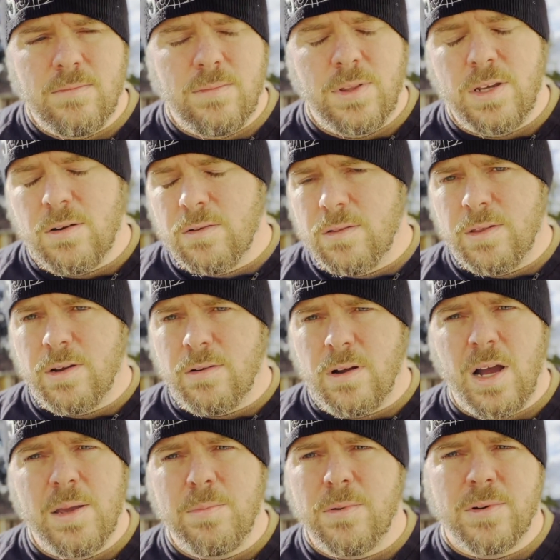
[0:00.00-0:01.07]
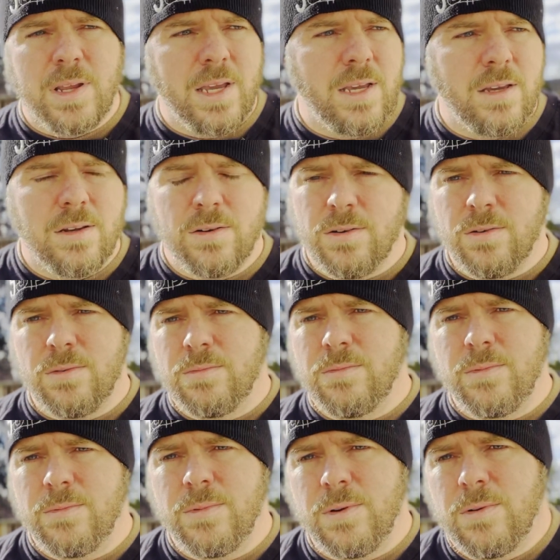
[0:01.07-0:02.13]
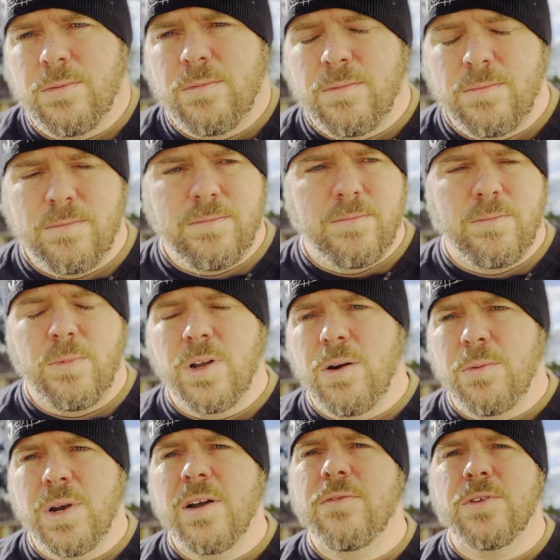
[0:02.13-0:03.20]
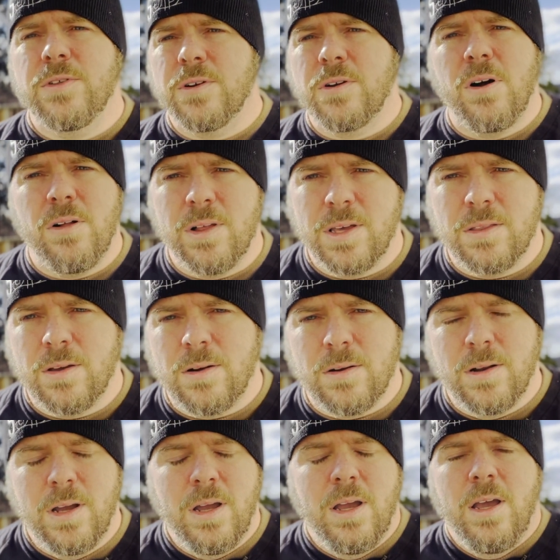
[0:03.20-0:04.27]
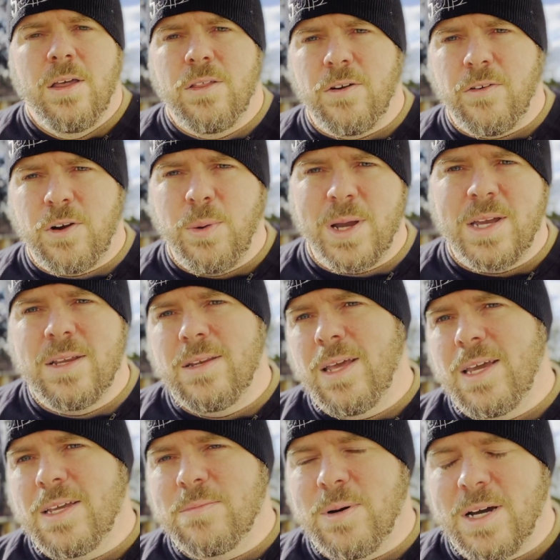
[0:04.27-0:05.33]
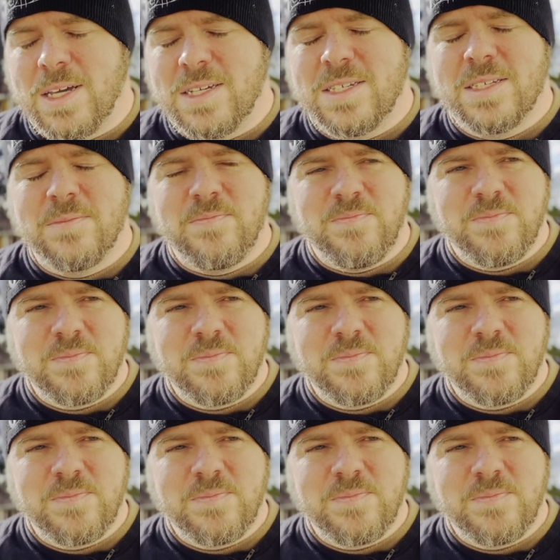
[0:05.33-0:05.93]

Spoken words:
their hyper naked, or their whatever they're calling their quick naked bikes,